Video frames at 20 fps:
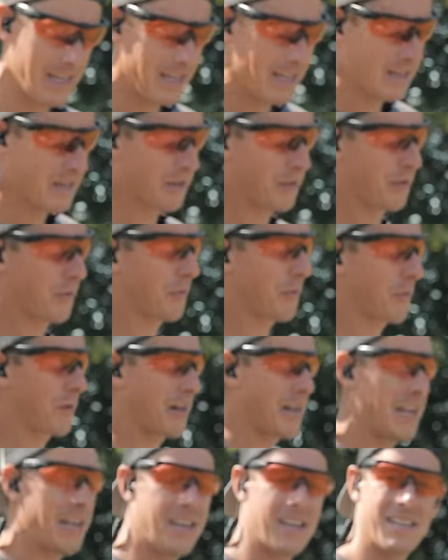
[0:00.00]
Eagle
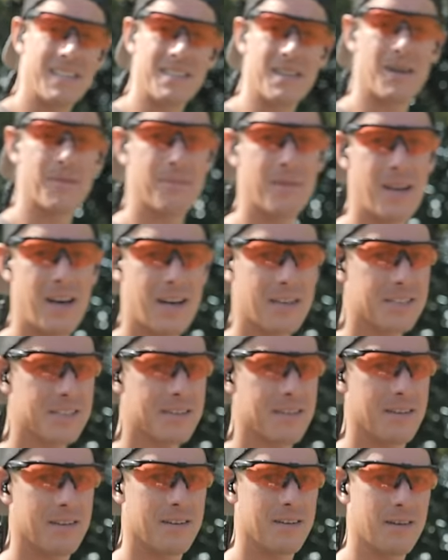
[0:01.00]
3 is up
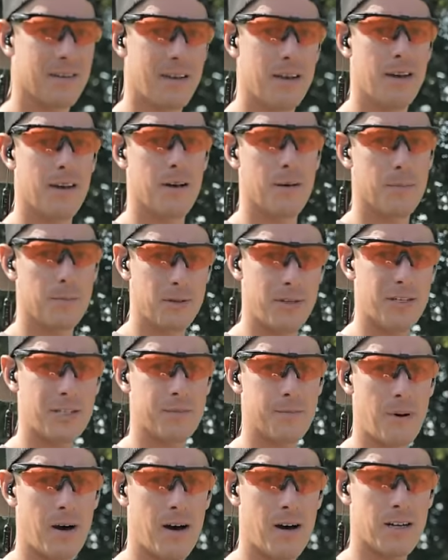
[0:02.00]
next.
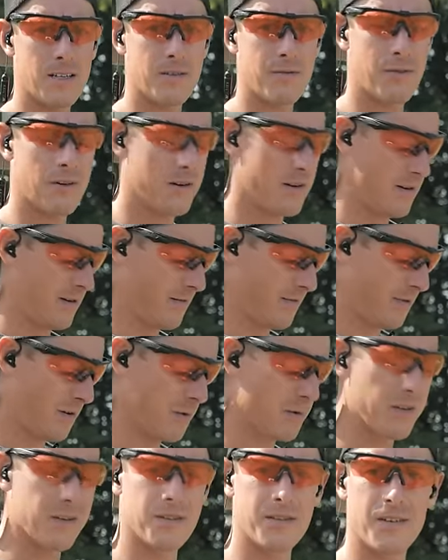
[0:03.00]
Please pause for a
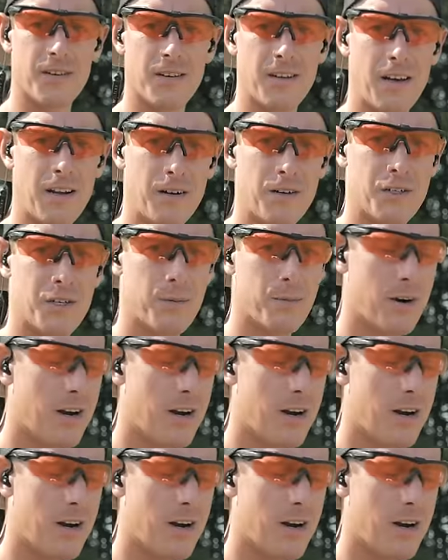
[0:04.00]
focus and energy